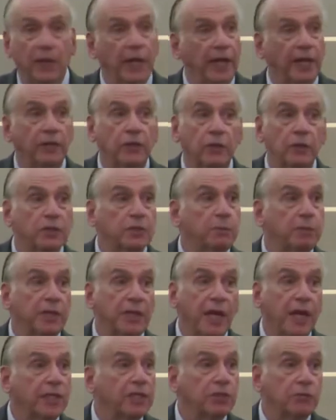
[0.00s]
It goes
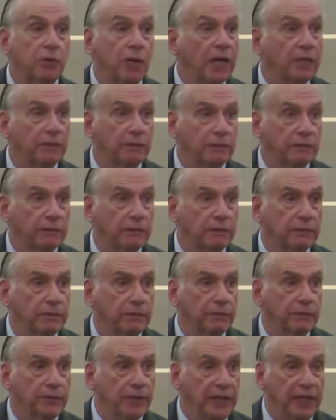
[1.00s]
beyond Iran.
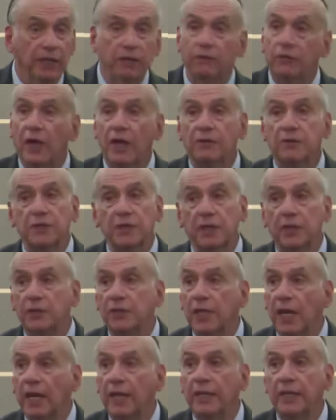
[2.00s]
It involves the
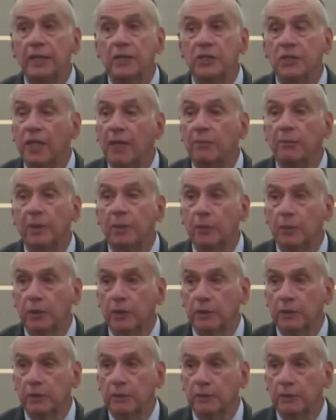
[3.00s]
entire Islamic
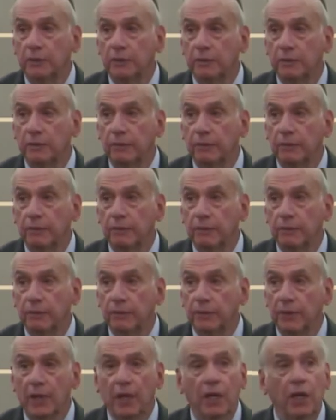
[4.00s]
world.
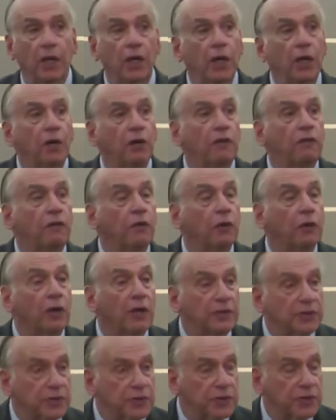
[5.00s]
For
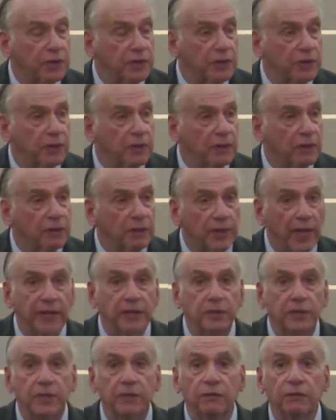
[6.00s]
us,
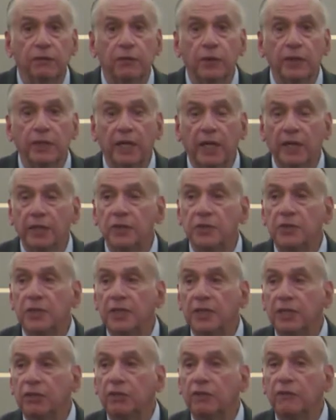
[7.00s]
1948 is the
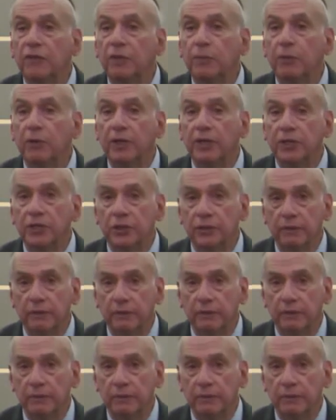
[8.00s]
year of liberation.